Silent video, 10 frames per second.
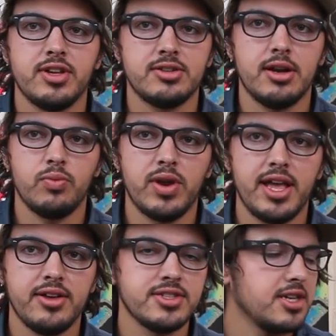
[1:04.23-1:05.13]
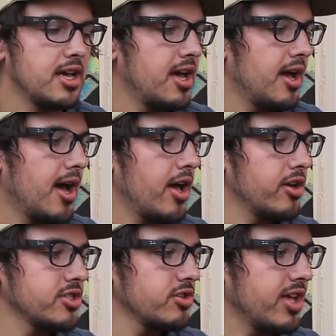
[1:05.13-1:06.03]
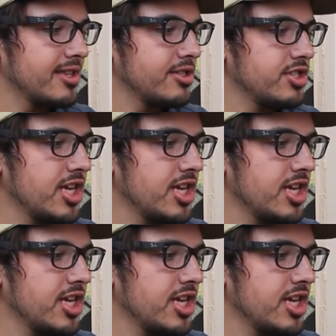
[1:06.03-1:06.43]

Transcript: if you like to ride rails. I also like this